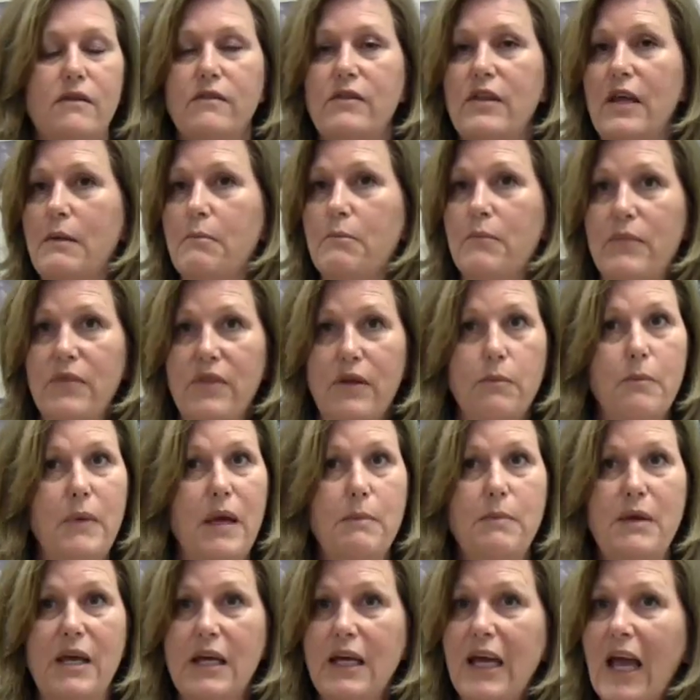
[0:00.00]
there
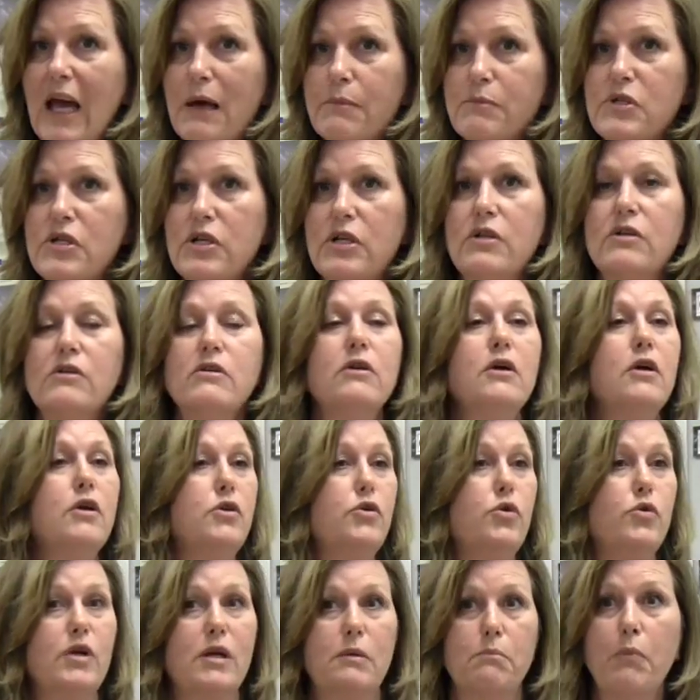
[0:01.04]
may be a caption,
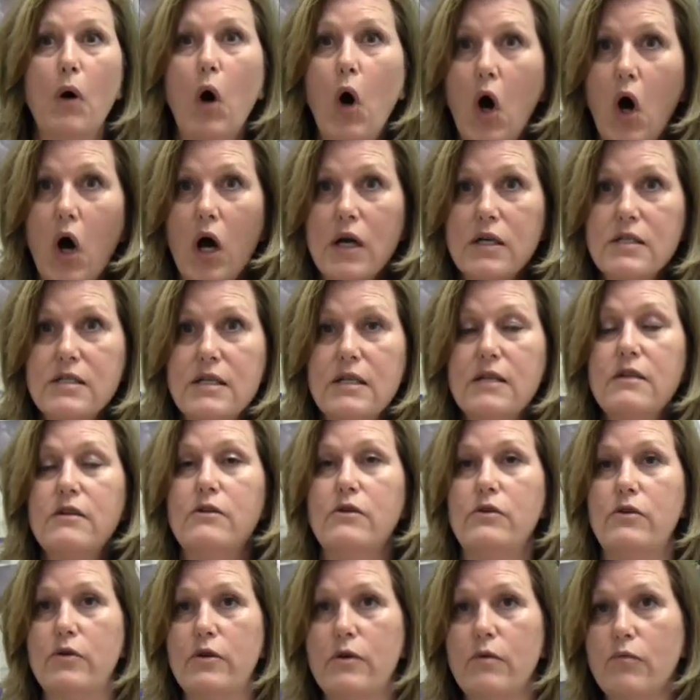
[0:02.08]
you can pause it,
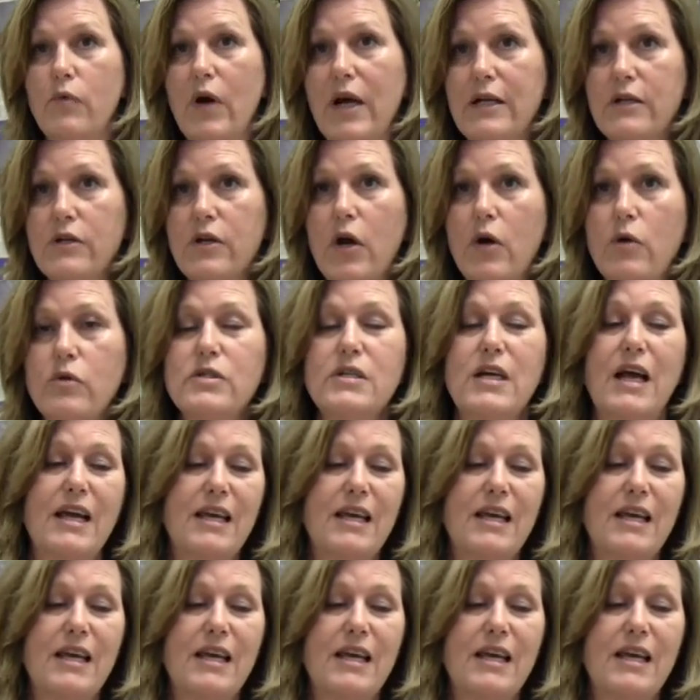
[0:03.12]
you can write notes.